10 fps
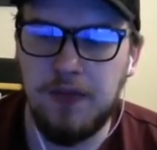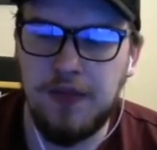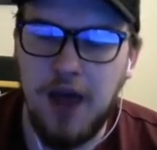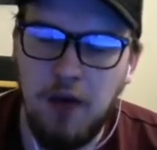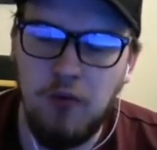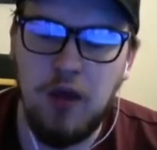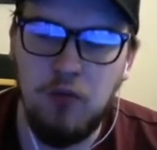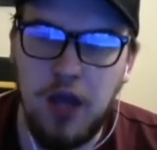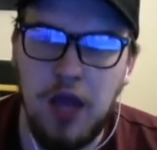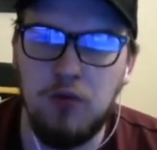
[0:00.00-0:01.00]
that
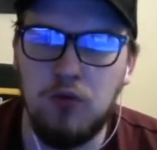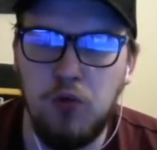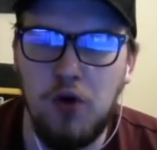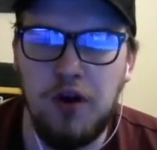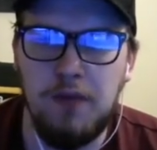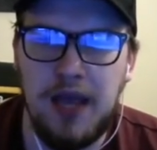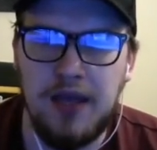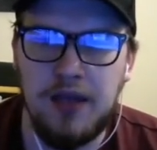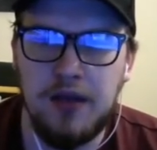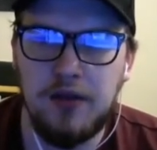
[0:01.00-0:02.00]
it would worry me